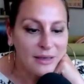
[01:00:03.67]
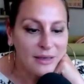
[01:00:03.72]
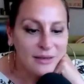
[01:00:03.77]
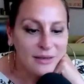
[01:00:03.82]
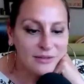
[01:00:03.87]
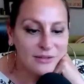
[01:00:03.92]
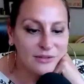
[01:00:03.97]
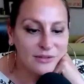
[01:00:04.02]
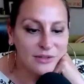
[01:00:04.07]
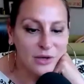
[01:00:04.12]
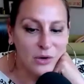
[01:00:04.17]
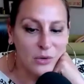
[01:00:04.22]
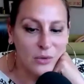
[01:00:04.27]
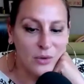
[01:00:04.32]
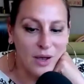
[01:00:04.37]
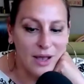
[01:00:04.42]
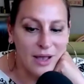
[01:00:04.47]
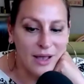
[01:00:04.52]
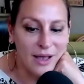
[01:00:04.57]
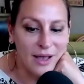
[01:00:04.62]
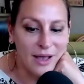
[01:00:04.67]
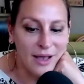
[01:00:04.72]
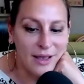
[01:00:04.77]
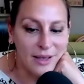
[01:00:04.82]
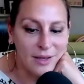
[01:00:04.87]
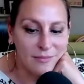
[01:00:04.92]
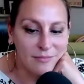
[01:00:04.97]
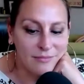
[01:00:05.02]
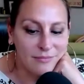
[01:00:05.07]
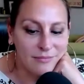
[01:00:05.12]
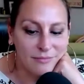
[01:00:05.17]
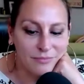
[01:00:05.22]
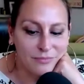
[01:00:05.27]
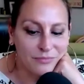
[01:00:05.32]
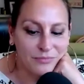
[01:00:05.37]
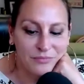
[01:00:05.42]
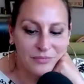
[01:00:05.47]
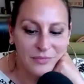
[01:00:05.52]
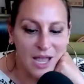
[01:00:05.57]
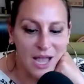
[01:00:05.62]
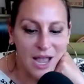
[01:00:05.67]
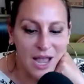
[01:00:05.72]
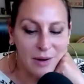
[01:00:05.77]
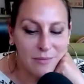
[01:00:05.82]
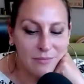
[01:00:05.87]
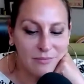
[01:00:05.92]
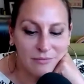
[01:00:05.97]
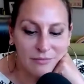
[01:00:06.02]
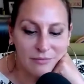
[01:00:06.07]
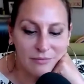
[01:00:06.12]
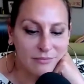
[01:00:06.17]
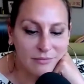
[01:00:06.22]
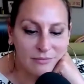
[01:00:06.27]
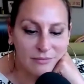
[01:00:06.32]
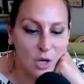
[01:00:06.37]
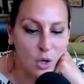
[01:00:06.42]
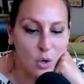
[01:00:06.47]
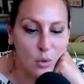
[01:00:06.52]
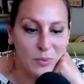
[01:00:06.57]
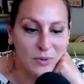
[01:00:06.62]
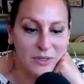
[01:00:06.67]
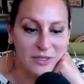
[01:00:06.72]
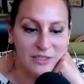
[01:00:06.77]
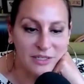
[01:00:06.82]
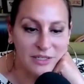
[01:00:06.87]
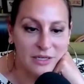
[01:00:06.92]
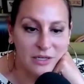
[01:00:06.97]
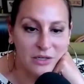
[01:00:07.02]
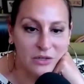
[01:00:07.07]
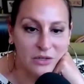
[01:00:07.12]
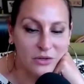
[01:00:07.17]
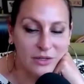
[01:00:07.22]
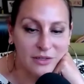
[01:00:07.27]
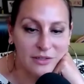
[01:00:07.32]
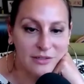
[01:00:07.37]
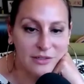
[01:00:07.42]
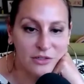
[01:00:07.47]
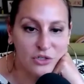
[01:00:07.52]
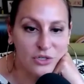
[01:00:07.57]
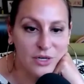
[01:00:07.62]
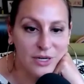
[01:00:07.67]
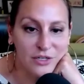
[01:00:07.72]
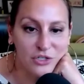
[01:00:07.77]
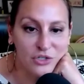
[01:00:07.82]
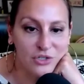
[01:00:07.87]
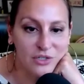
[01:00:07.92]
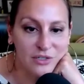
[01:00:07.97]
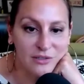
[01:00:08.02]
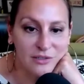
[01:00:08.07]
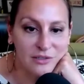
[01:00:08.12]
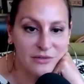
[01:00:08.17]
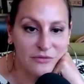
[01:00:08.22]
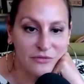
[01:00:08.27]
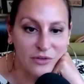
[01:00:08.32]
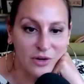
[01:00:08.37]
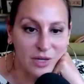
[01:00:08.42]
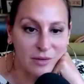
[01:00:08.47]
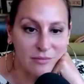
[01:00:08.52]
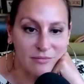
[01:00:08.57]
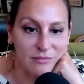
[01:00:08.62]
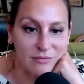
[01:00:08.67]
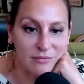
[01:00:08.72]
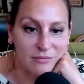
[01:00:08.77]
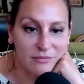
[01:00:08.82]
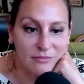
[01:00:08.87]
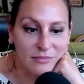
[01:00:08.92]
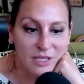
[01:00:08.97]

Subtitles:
So I'm open to hearing suggestions from